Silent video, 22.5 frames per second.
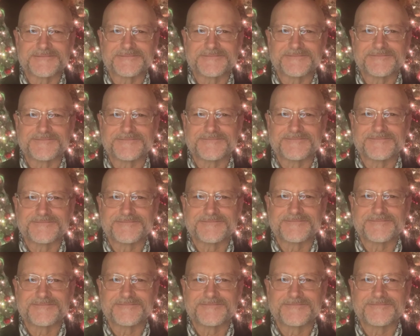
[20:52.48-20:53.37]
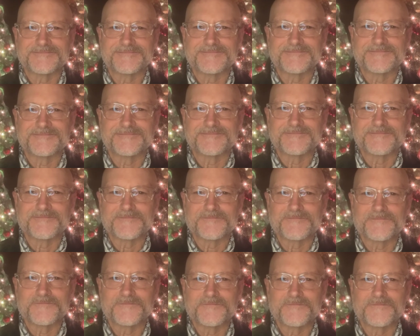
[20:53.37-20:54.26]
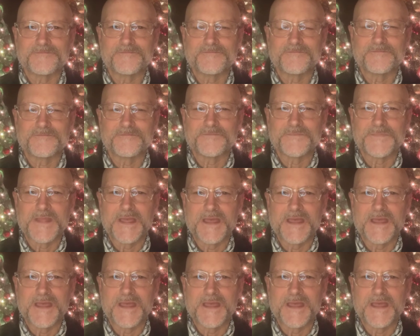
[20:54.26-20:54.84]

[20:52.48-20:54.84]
No one is speaking in this clip.